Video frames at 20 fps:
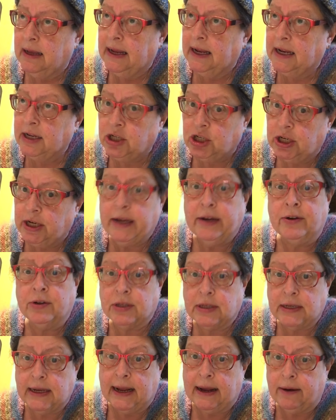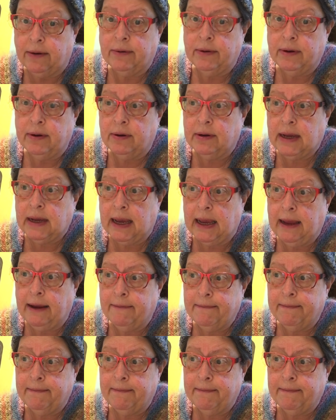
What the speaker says: engineers now. Okay?